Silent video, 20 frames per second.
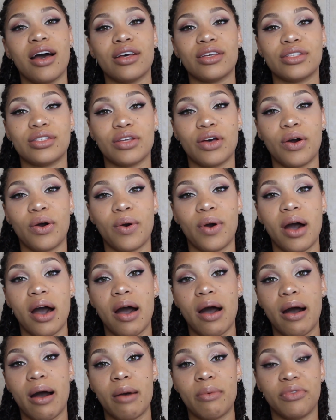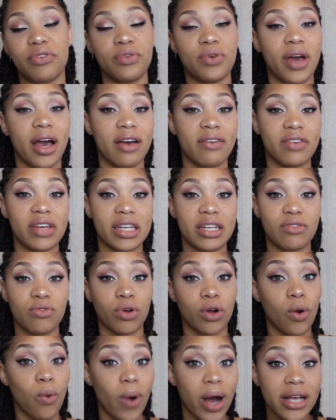So if you have any
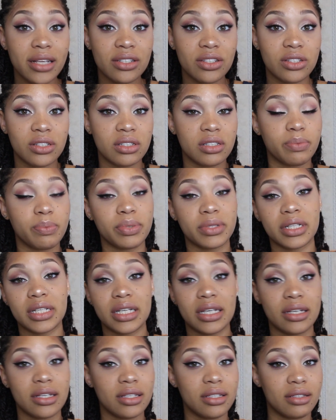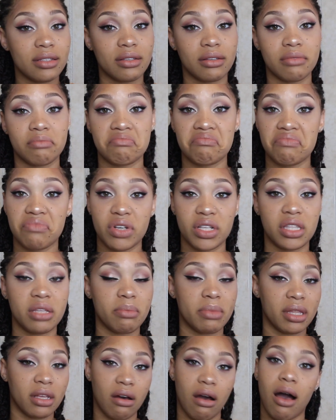requests, please put
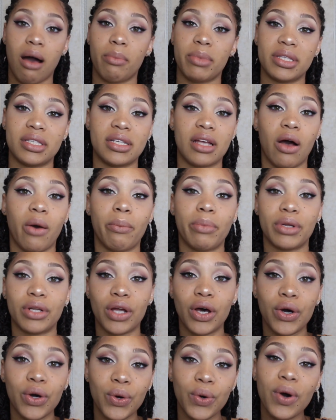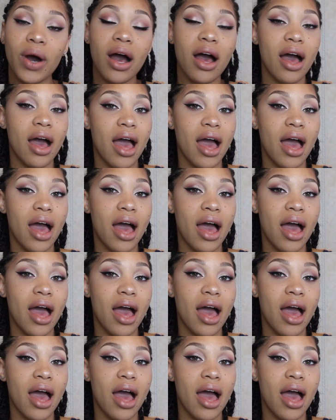them in the comments down below,